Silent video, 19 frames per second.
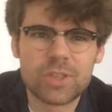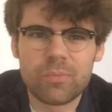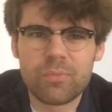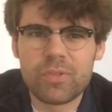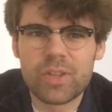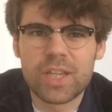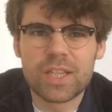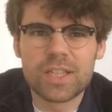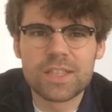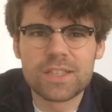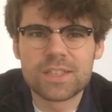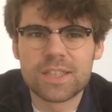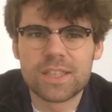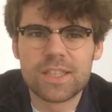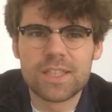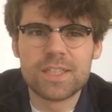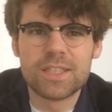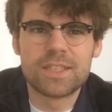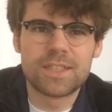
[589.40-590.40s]
things in
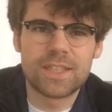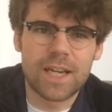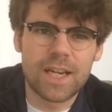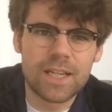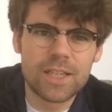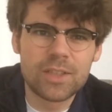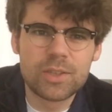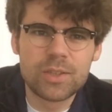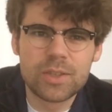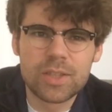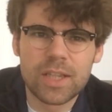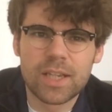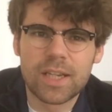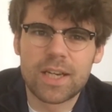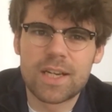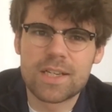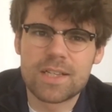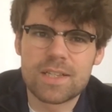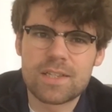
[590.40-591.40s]
his childhood that
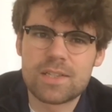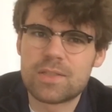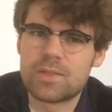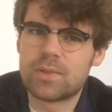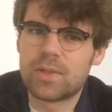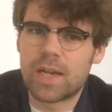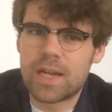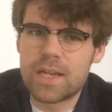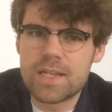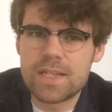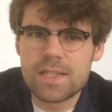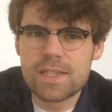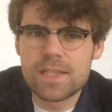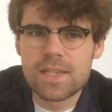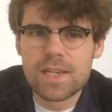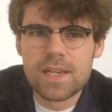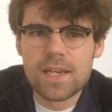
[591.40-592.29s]
aren't so nice.